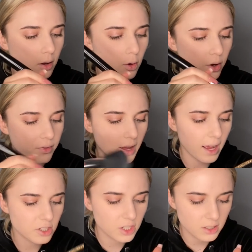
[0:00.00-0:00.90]
or if it
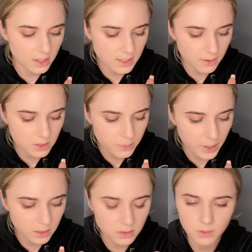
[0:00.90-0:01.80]
actually does have
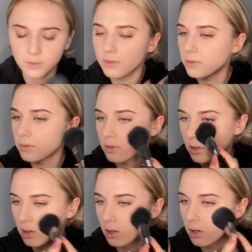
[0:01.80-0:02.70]
specks of
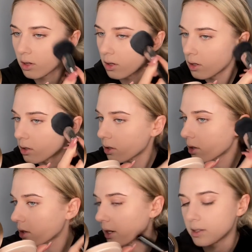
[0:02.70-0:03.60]

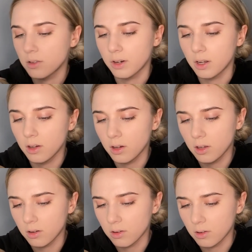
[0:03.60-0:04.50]
glitter in it. I
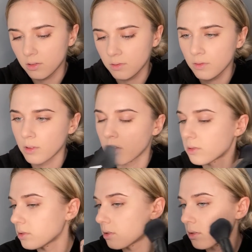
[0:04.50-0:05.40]
don't know
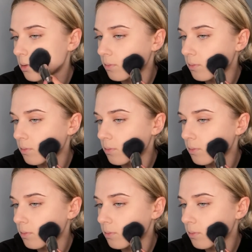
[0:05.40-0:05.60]
hold on.